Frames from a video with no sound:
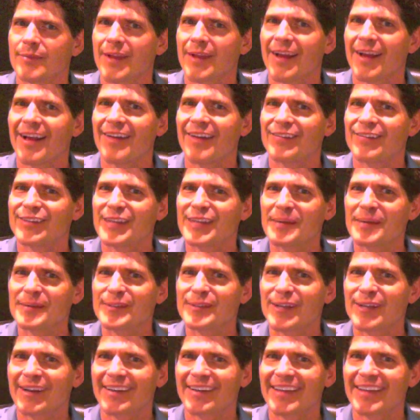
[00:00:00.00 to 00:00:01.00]
I'll have to double
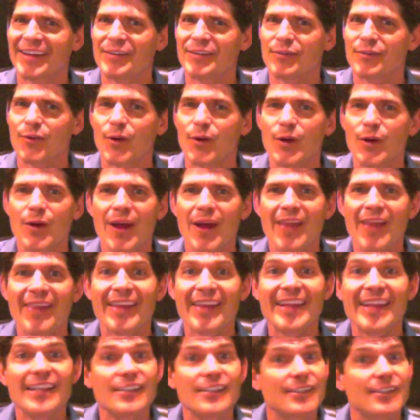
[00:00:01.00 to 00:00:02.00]
check on that one for you. And
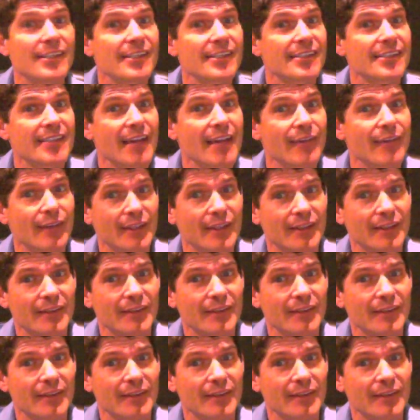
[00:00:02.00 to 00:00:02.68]
the G7.